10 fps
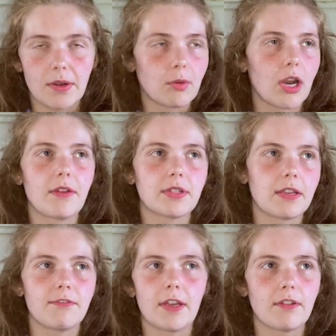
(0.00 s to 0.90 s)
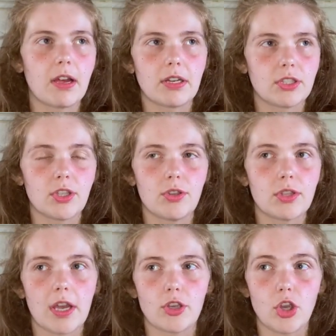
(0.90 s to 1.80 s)
and I'm gonna have to, like, figure out an excuse
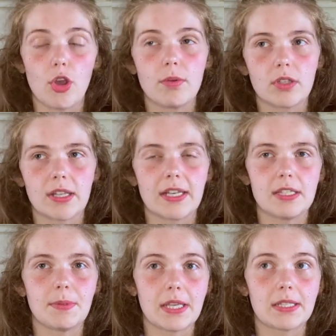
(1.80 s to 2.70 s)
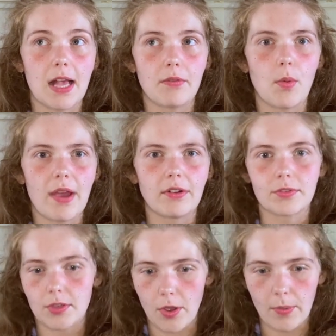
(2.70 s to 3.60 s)
that I can go because I need to be, like, self-aware
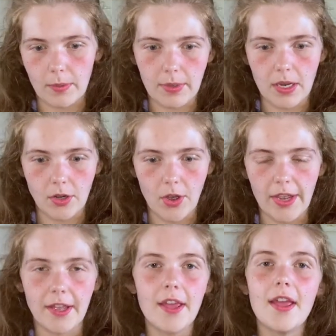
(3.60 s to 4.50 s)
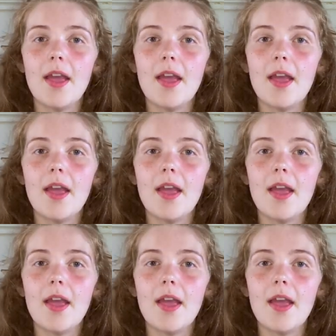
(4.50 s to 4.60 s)
enough to know when I'm being annoying.